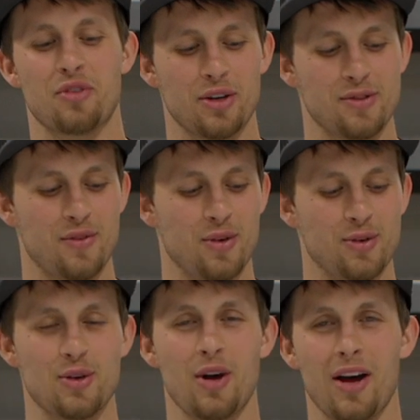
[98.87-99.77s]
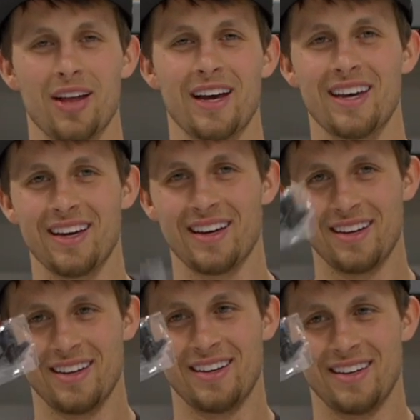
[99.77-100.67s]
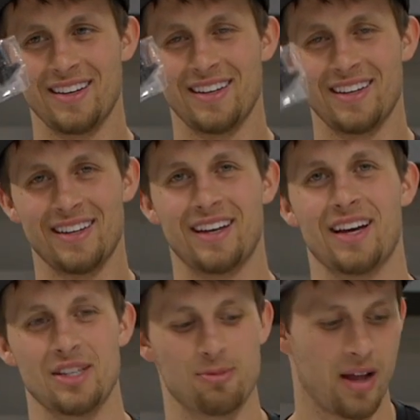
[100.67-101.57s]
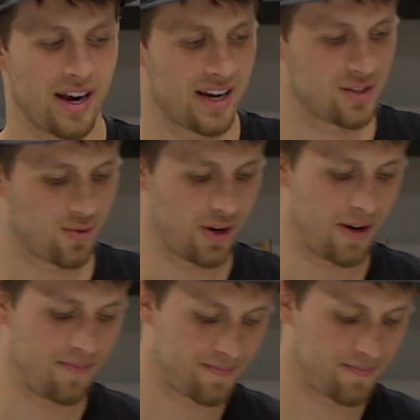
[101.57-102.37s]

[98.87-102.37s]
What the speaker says: For those of you who do not like it, got these blackouts for you.